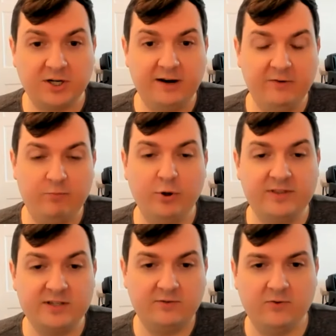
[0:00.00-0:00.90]
kind of put
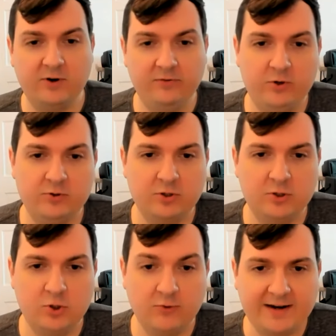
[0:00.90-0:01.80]
this in front of users
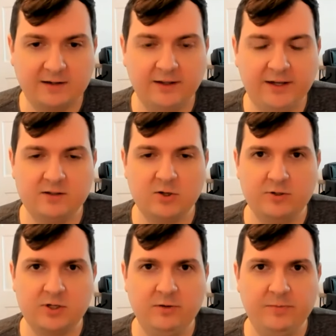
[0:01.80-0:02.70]
directly. And so
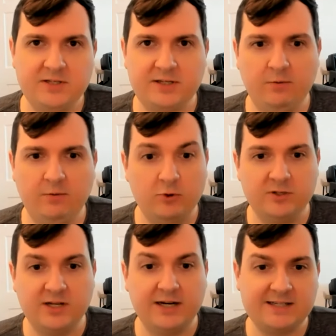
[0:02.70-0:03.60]
it's going to be seen more
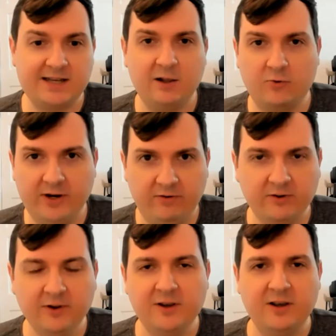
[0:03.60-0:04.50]
as an accelerant.
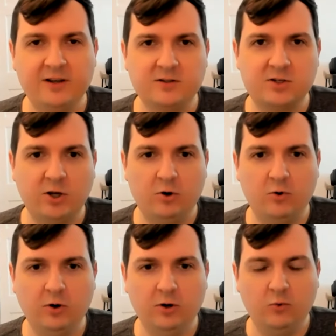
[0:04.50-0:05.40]
And
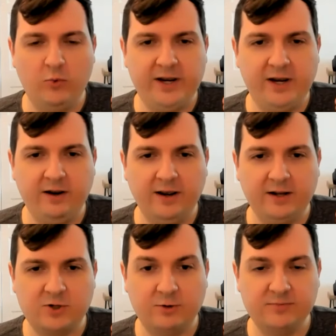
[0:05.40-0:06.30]
so we, in
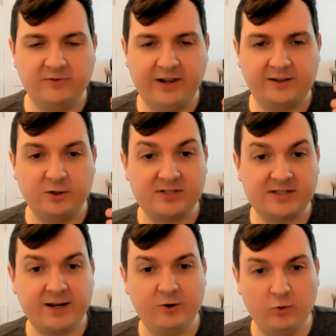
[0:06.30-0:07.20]
terms of like those
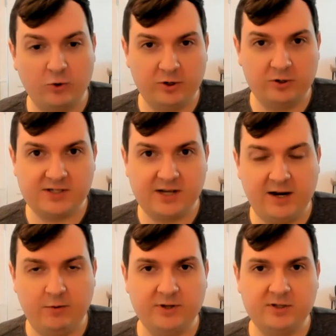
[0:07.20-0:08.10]
second order
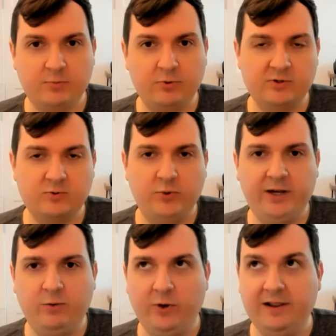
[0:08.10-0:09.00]
design principles,
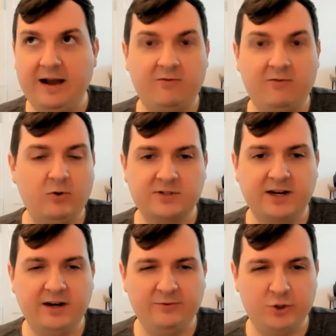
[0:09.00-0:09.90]
we allow folks to
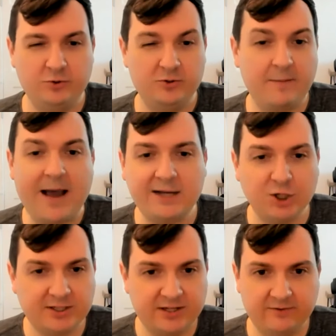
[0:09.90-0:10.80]
kind of choose some
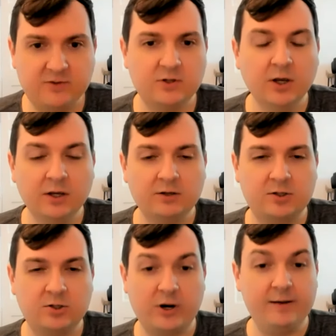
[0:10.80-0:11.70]
adjectives to
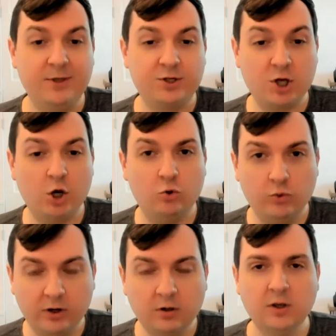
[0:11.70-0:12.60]
describe the tone,